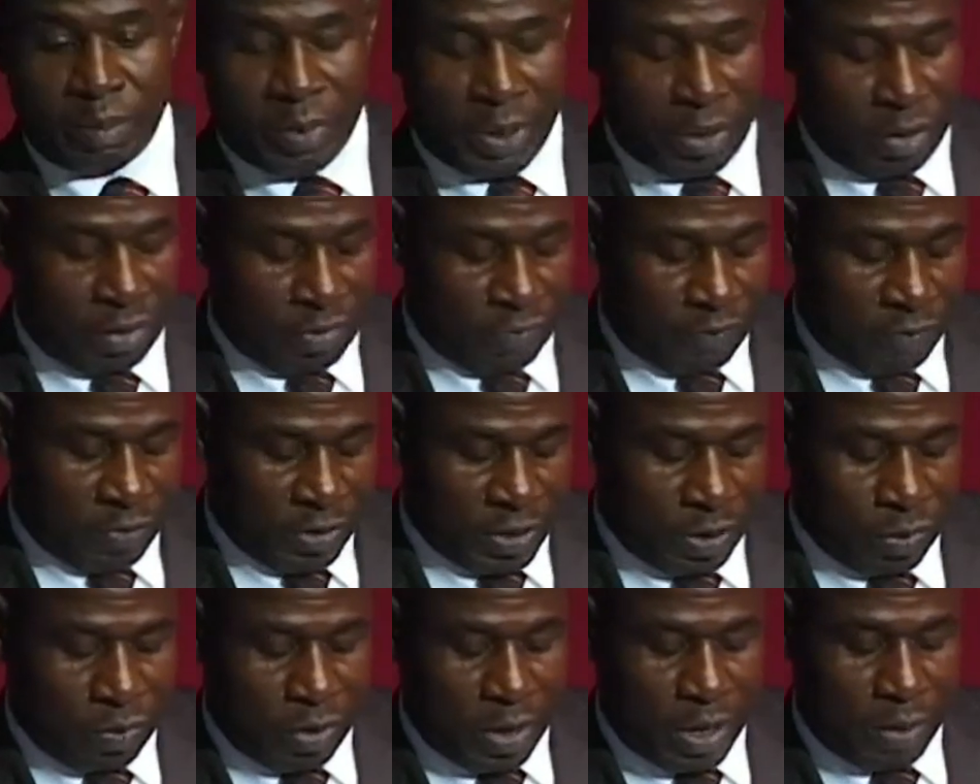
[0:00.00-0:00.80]
million,
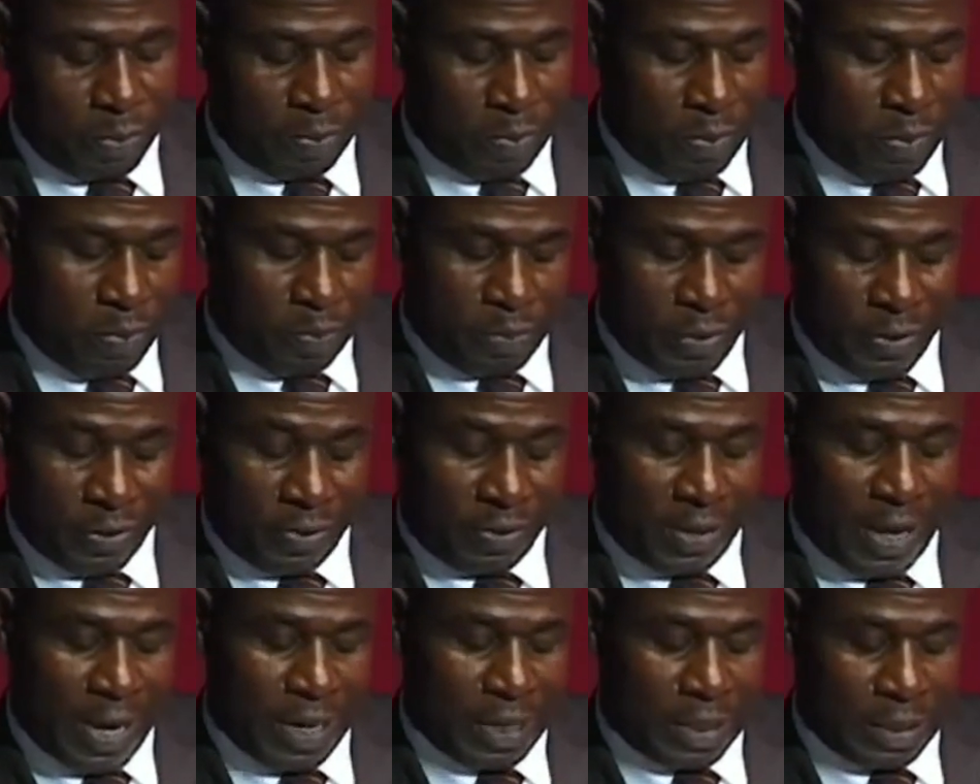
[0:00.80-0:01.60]

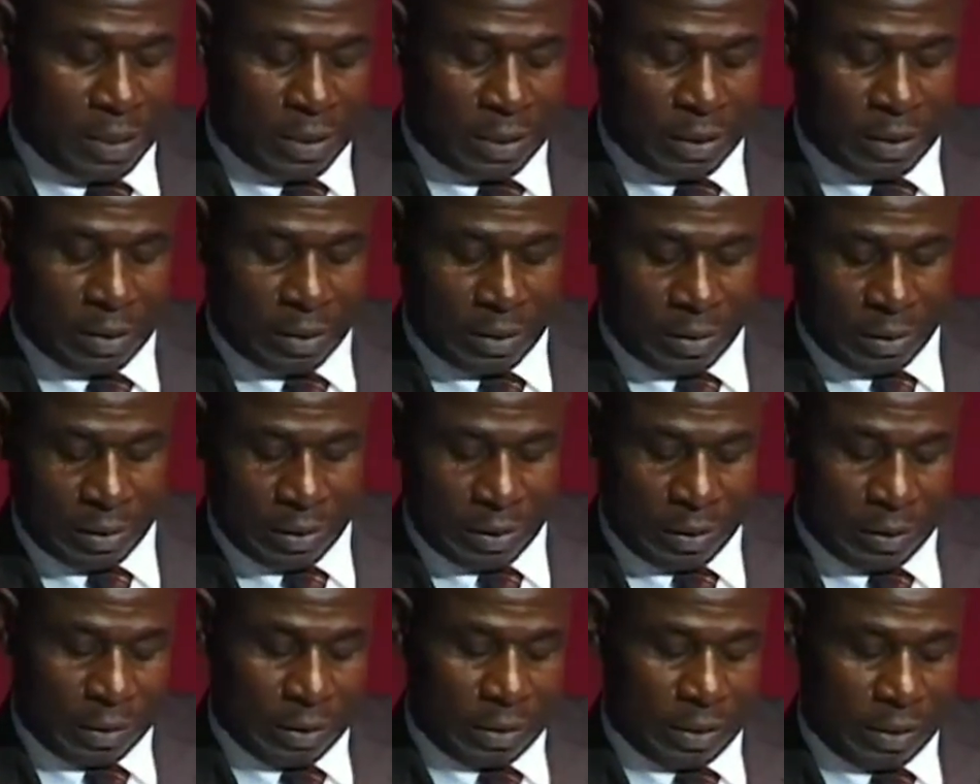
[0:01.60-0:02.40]
41%
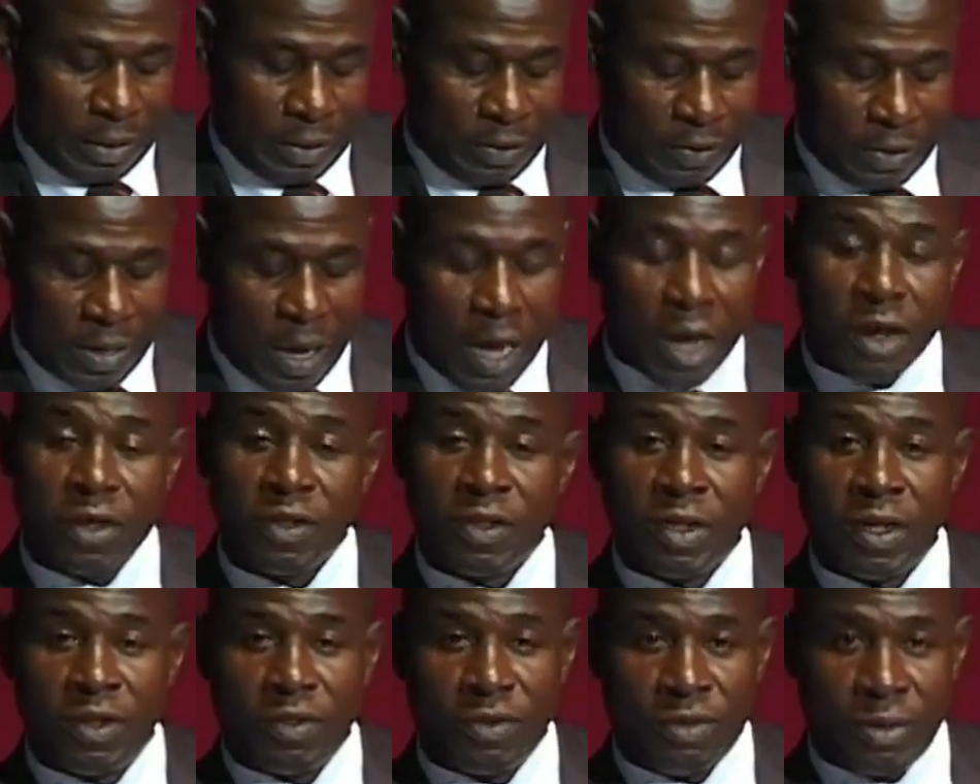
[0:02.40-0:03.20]
has
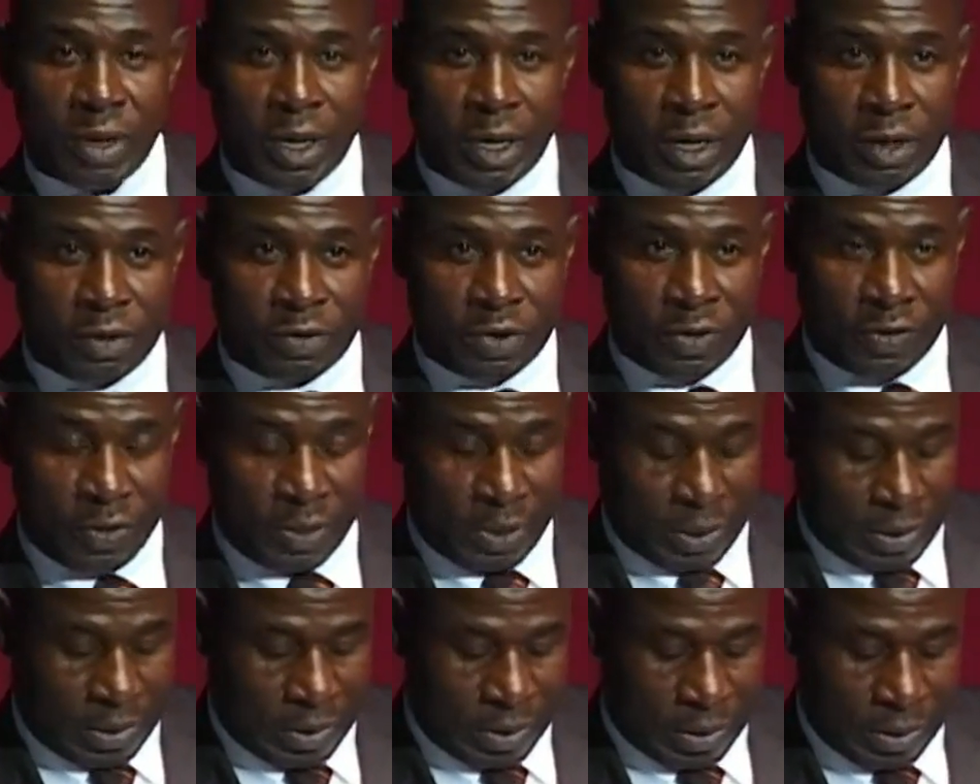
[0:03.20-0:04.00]
access to
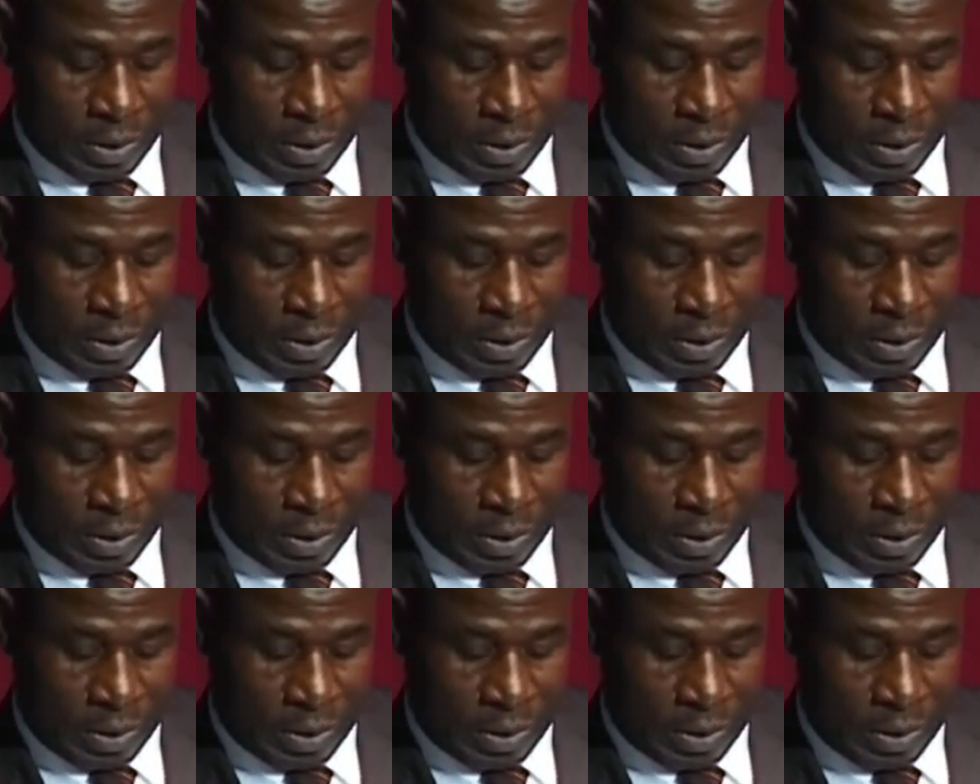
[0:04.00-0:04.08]
electricity.